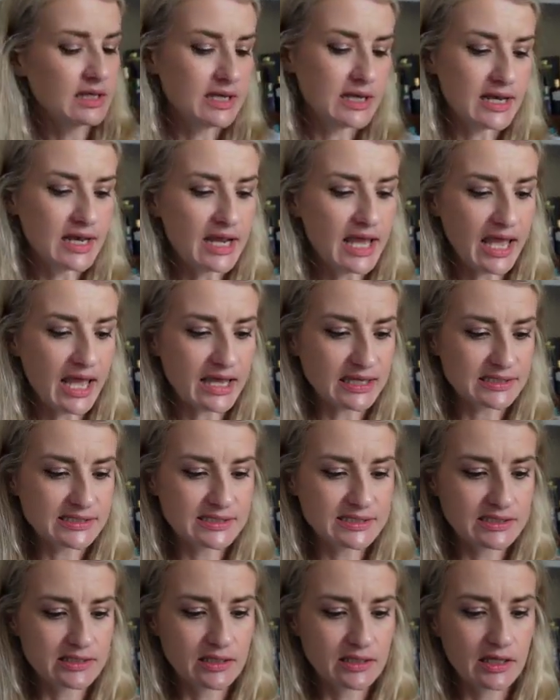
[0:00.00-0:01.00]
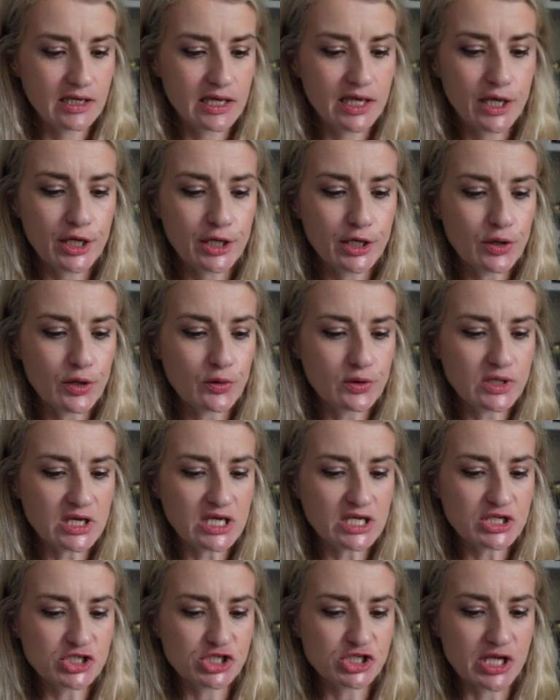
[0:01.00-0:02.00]
Next,
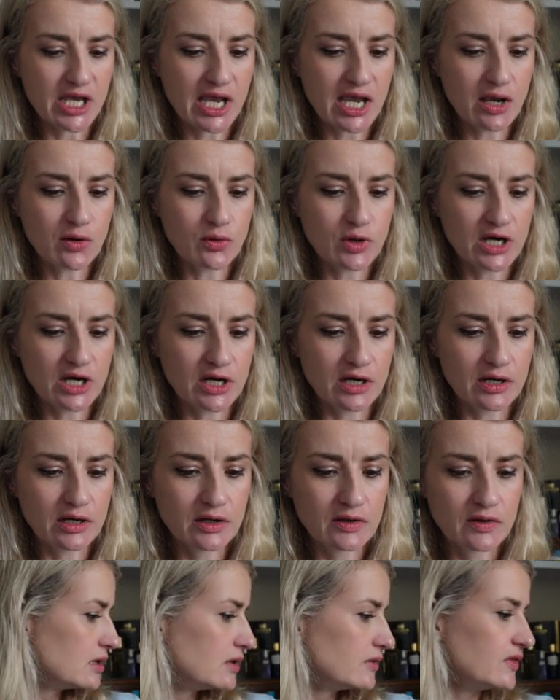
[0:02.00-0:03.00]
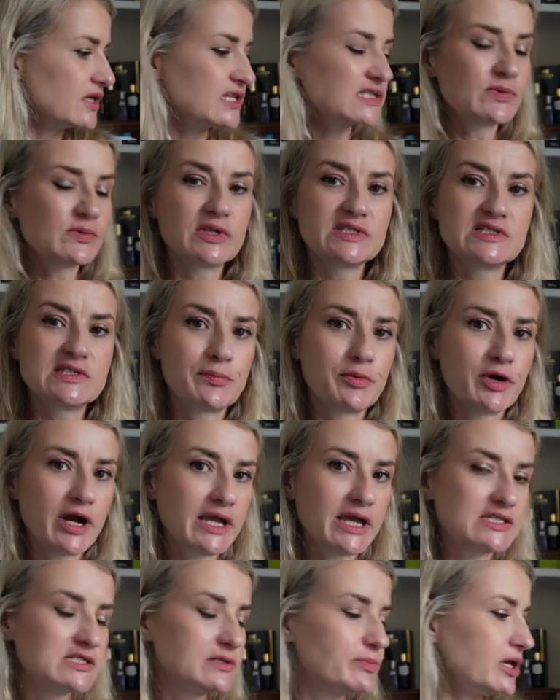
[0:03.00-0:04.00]
Hinoki Shower. This one
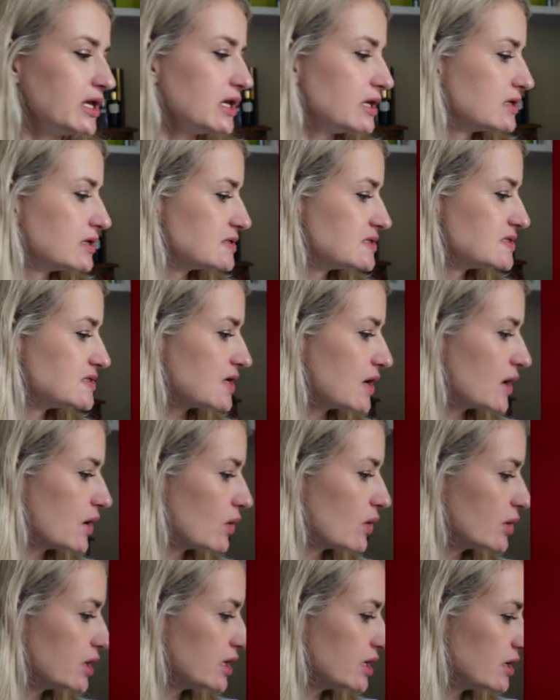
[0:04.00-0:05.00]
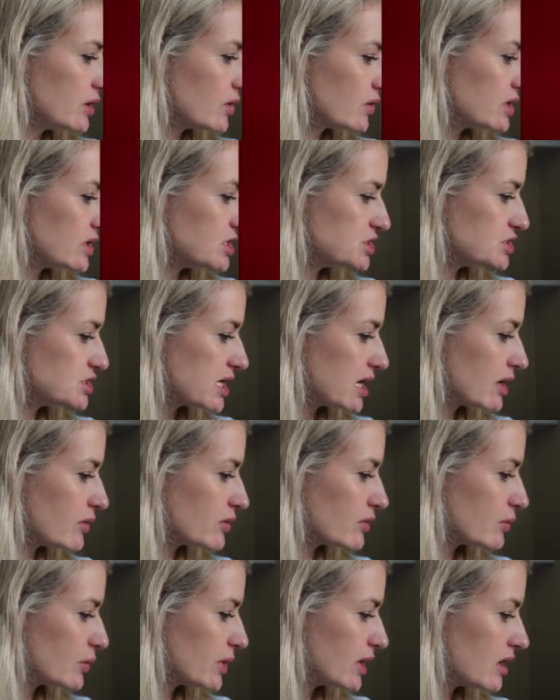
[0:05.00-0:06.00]
surprised me. So Hinoki
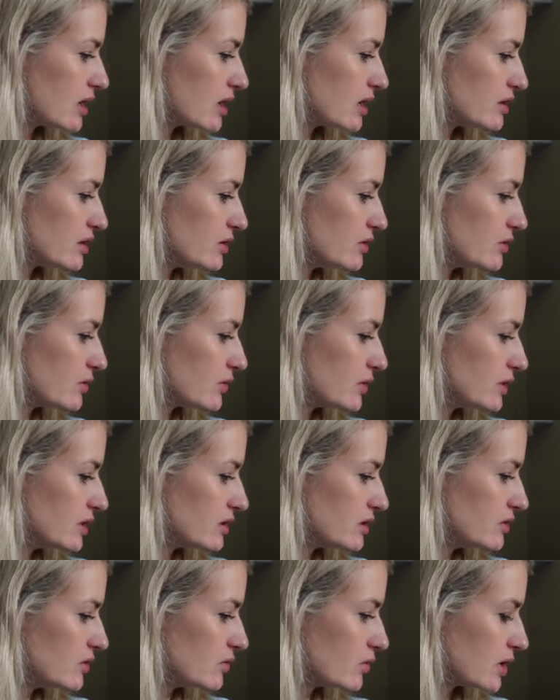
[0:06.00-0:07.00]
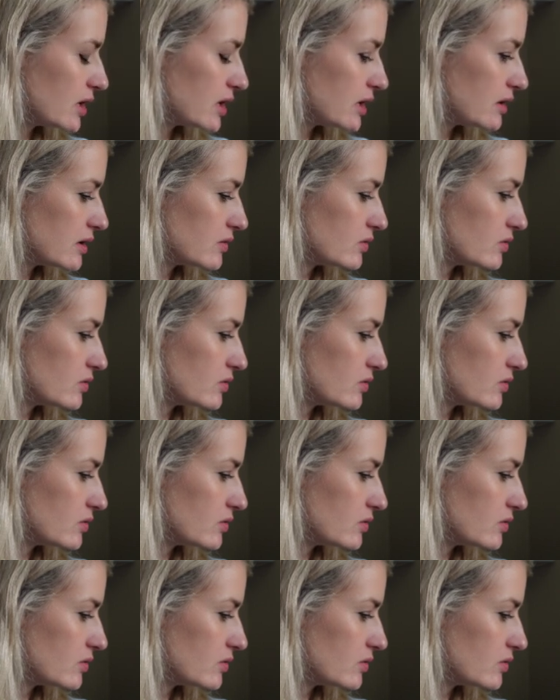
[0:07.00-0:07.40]
Shower, where are you? Here you are.